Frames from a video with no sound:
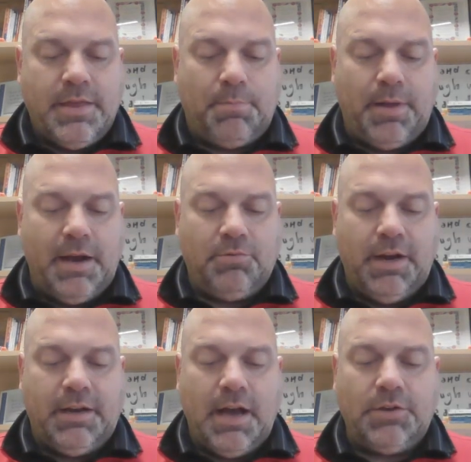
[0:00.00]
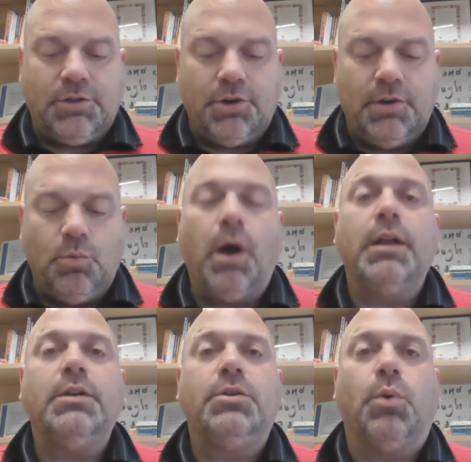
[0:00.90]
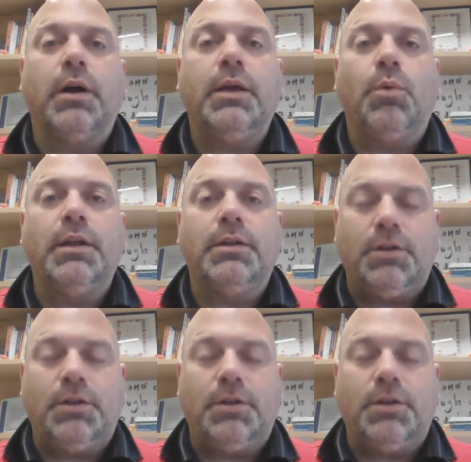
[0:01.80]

They played Reed Custer and won 21 to